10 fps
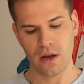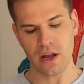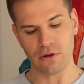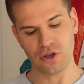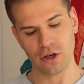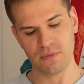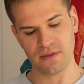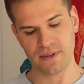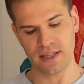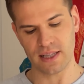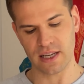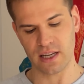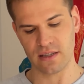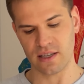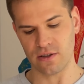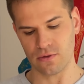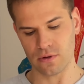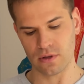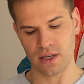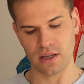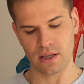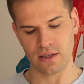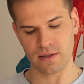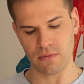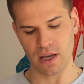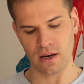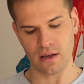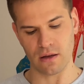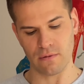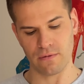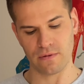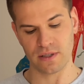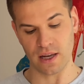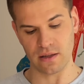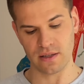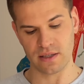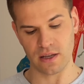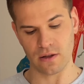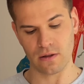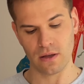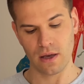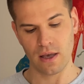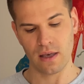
Now in terms of cleaning Ttool, it is made of stainless steel